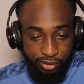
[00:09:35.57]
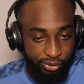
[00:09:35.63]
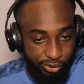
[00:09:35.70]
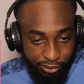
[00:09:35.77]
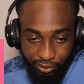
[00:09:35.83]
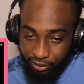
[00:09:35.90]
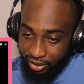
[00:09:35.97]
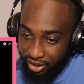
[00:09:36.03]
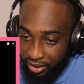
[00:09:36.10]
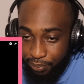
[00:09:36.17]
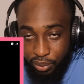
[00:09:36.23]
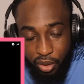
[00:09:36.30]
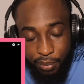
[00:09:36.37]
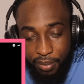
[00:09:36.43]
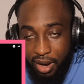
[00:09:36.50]
a true
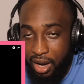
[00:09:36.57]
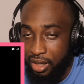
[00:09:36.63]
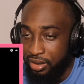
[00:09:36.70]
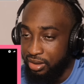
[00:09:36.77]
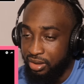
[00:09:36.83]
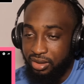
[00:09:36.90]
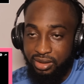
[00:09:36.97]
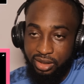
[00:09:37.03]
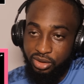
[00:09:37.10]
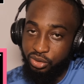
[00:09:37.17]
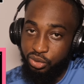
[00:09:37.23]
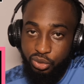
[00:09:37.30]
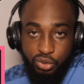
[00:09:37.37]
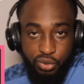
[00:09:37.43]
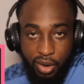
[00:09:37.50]
hip-hop artist,
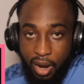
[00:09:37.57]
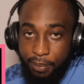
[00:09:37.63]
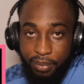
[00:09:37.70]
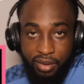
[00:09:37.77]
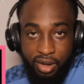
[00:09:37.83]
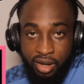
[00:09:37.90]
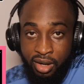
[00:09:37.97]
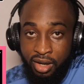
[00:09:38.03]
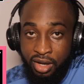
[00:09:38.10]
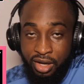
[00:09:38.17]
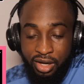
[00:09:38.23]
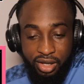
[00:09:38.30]
a true rapper,